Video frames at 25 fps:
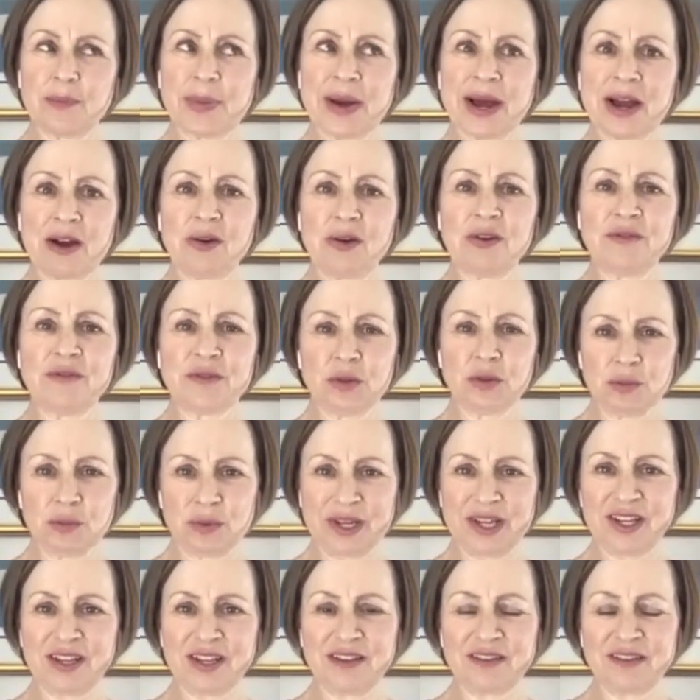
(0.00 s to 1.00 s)
powerful
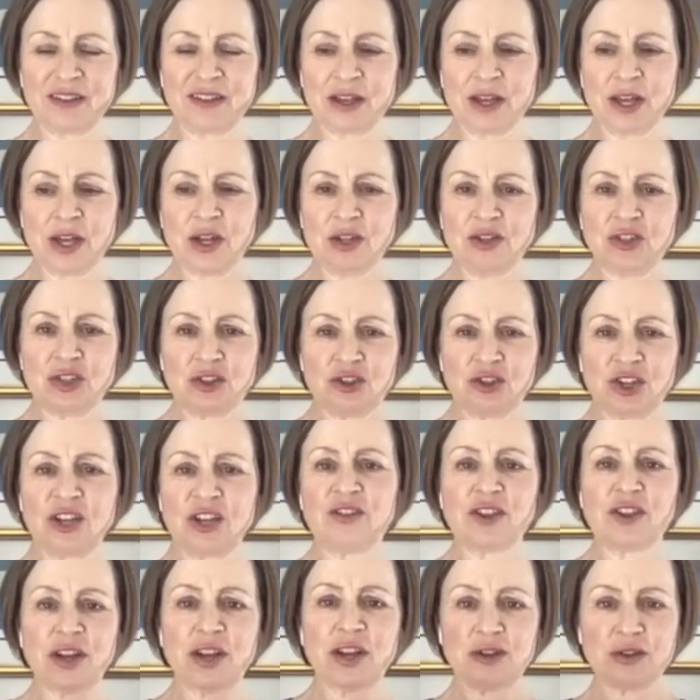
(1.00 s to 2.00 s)
ways to
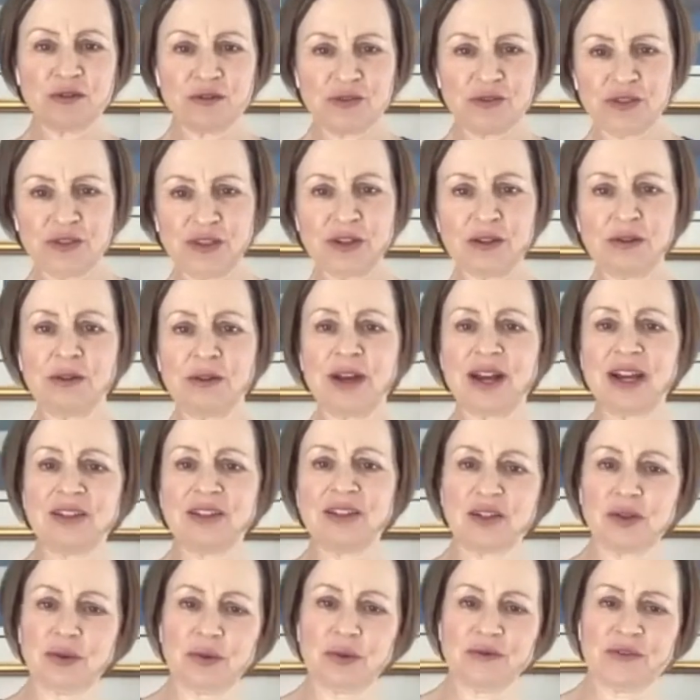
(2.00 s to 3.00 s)
change how you feel
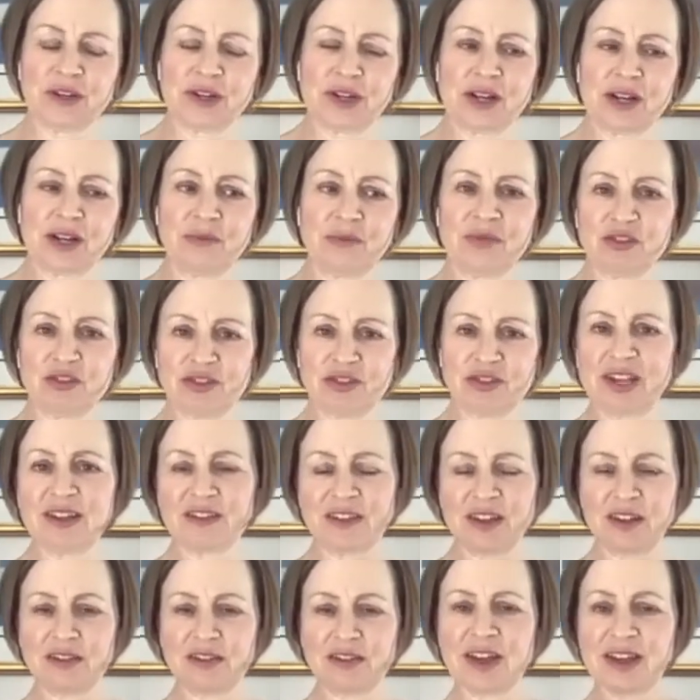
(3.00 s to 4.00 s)
and to overcome
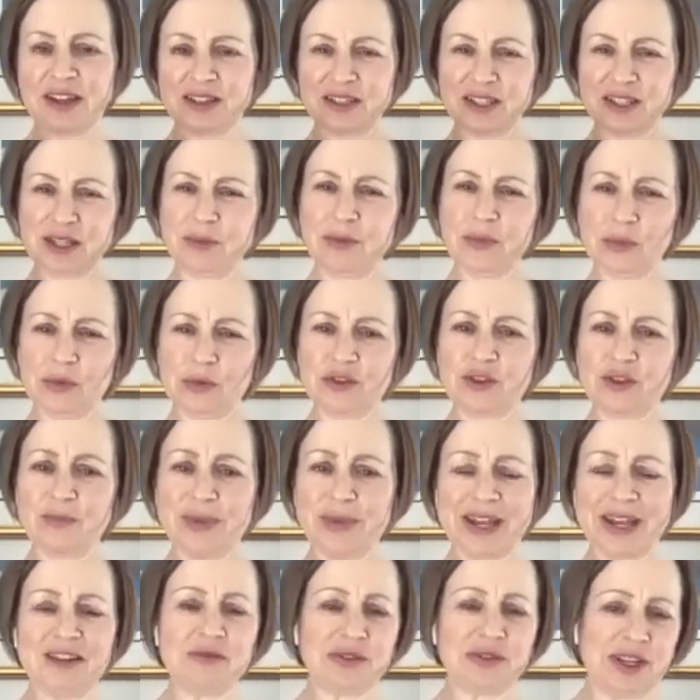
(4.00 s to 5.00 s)
stress, anxiety, emotion,
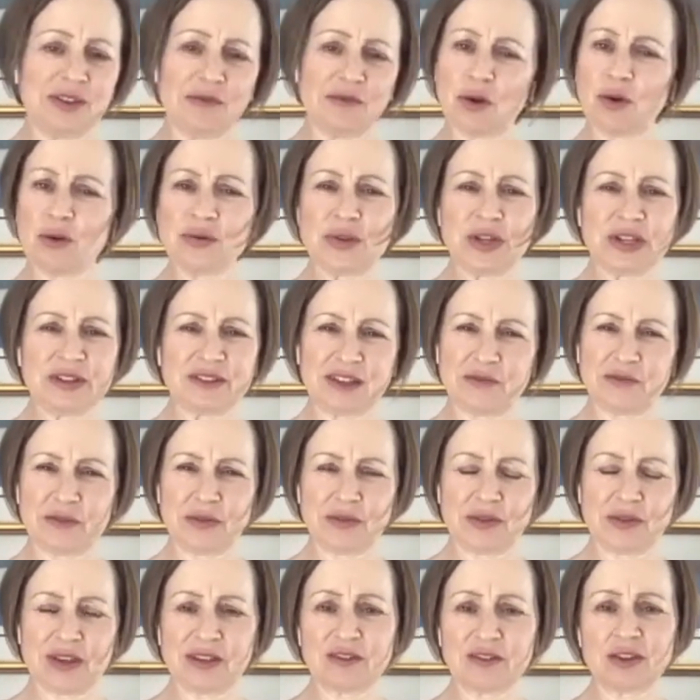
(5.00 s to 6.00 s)
pain relief, all these
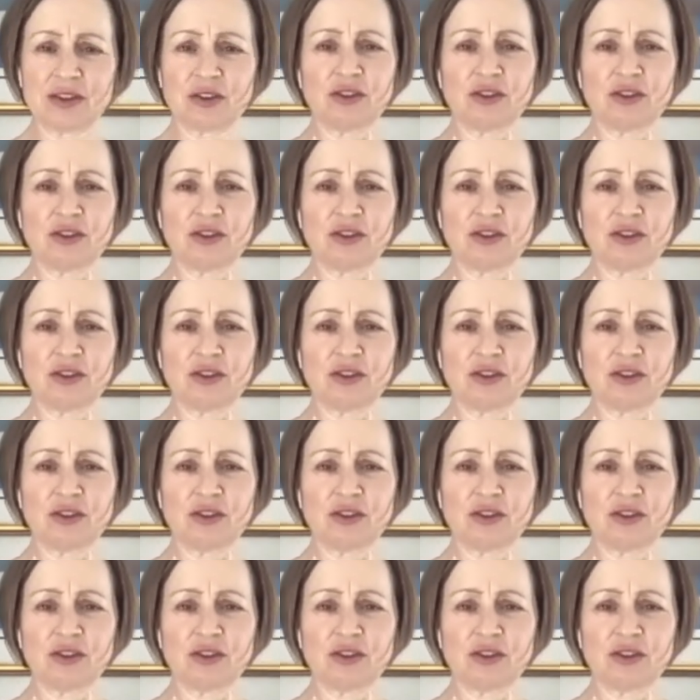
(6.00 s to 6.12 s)
different things.